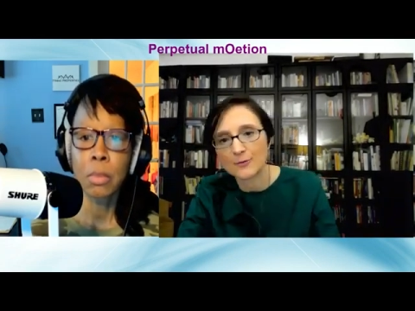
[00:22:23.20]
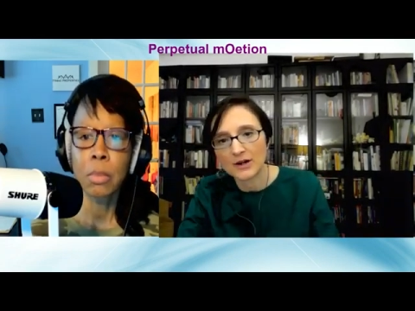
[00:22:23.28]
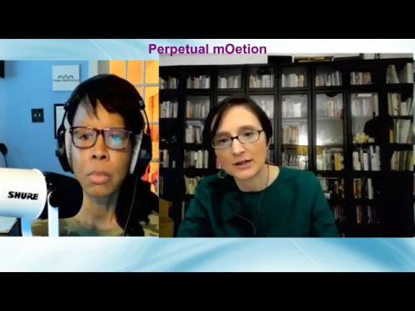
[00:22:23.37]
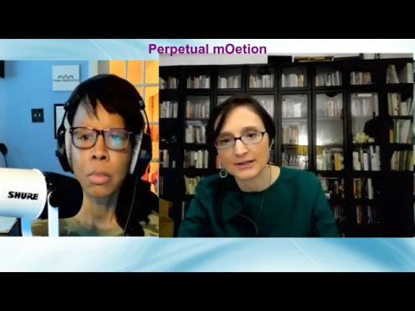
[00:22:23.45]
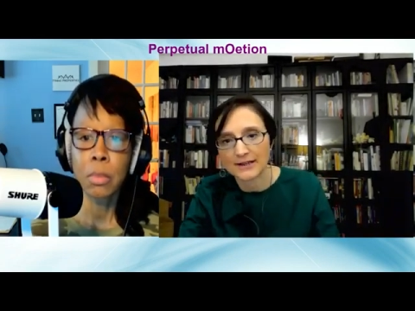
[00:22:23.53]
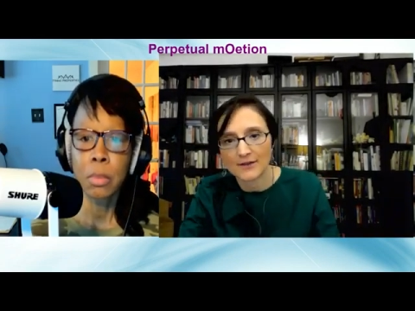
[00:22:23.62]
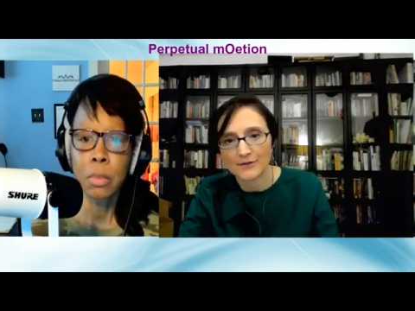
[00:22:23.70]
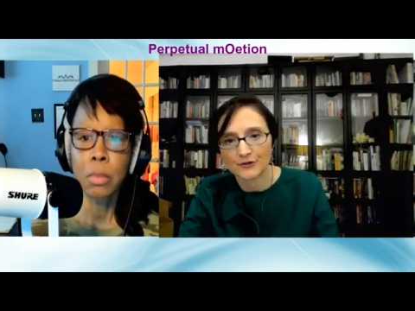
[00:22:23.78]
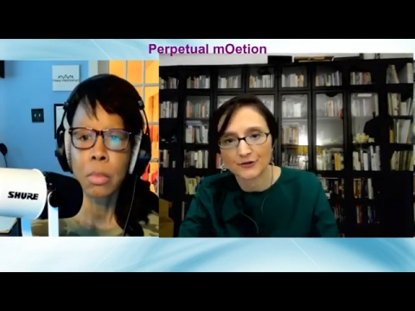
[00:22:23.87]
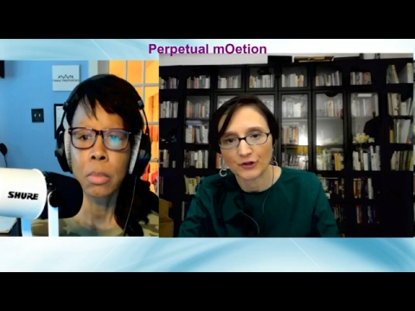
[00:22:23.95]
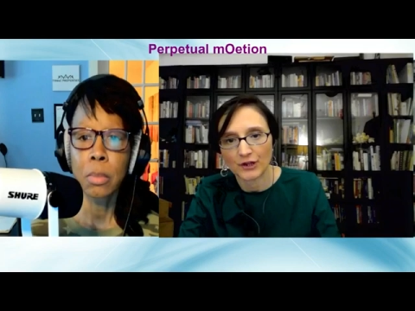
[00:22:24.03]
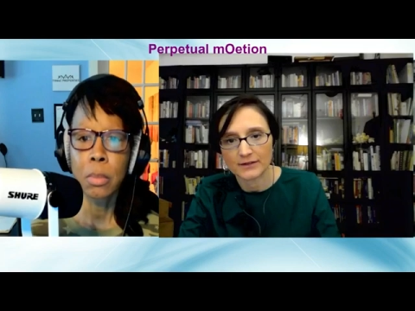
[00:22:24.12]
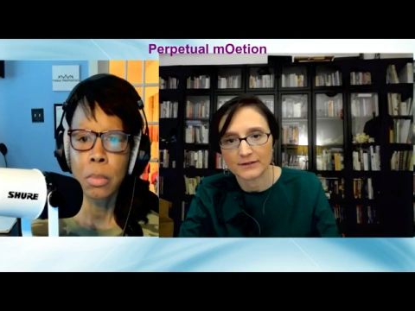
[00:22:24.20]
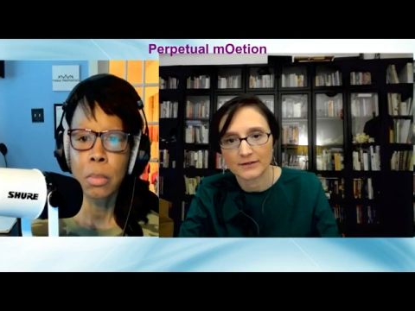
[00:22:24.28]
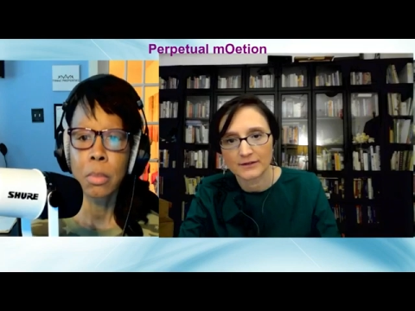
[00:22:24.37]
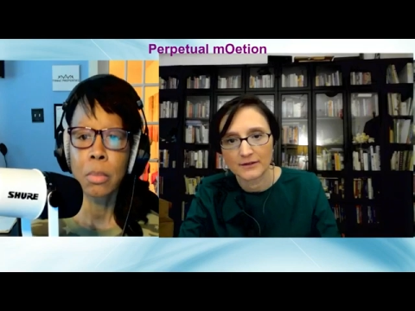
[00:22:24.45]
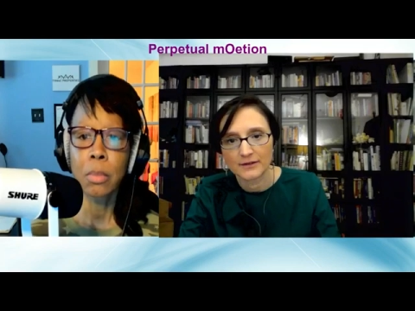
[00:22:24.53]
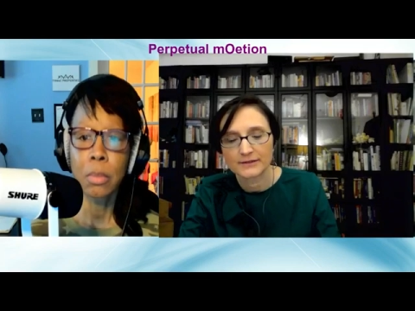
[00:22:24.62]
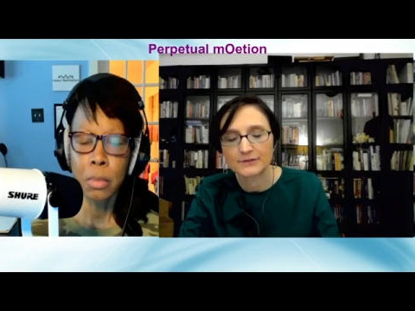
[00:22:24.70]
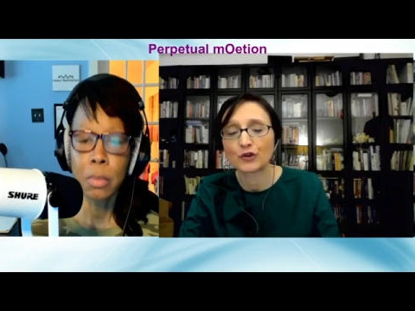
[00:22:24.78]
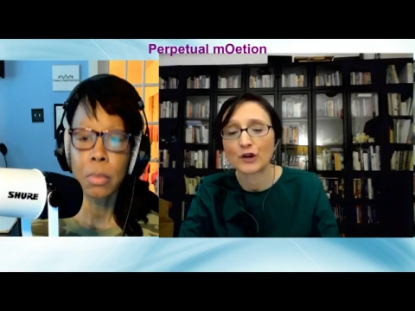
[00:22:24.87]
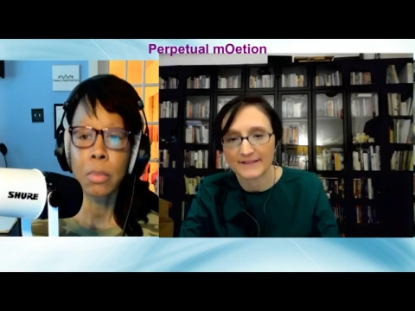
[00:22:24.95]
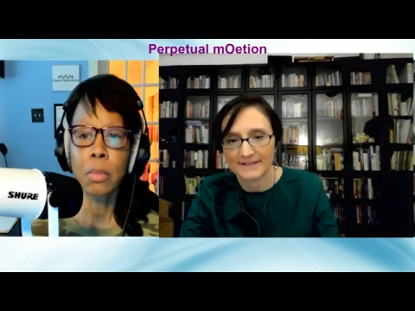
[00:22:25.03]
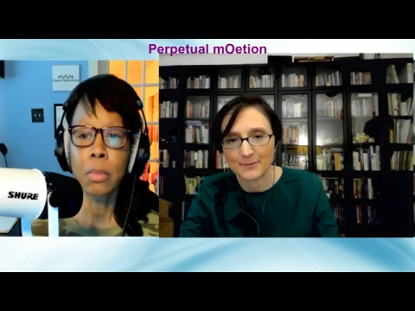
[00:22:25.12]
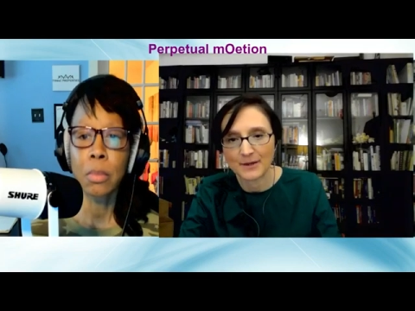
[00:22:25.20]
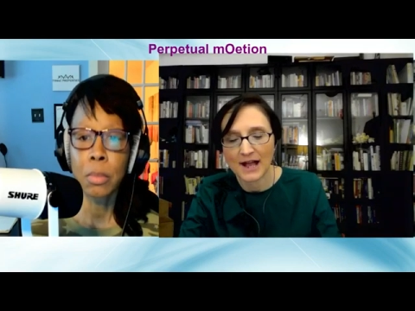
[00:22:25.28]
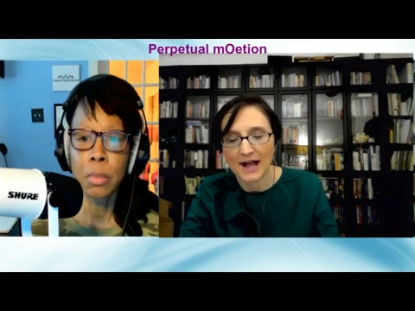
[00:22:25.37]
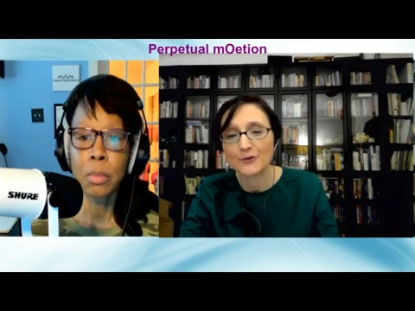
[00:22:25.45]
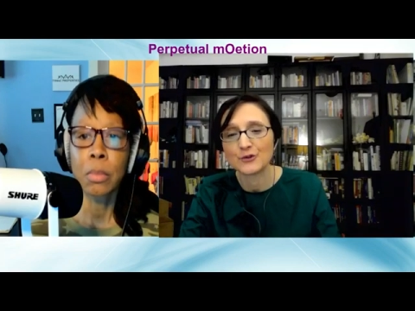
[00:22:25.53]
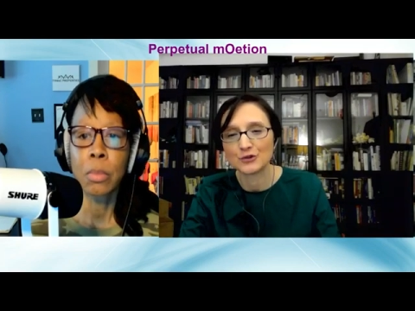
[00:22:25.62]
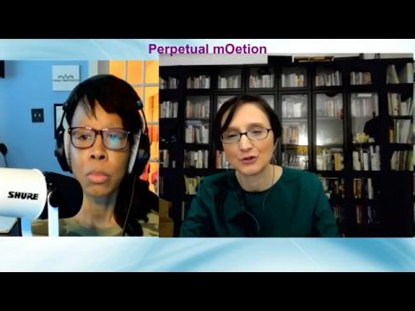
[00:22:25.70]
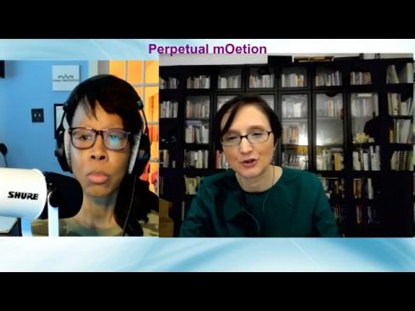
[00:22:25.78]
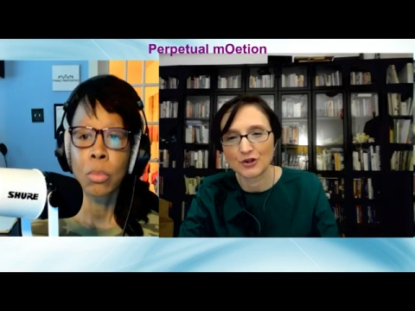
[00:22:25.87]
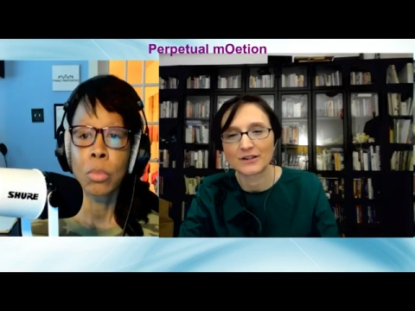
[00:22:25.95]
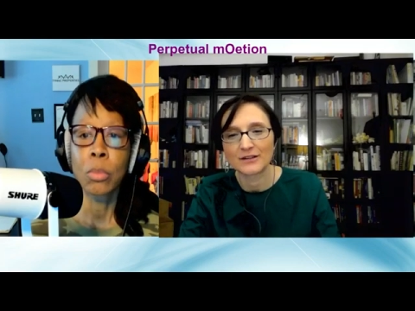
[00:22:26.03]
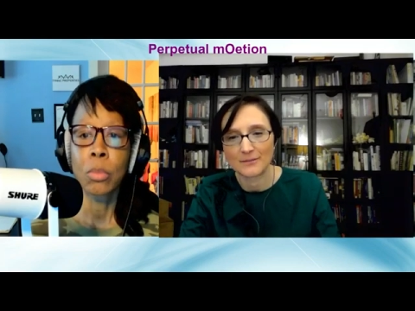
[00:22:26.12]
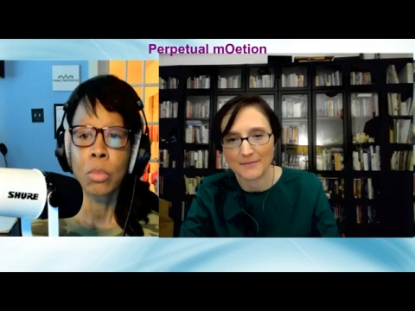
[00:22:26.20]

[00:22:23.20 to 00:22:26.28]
Speaker 1: and walking down the street. Trust me, how you look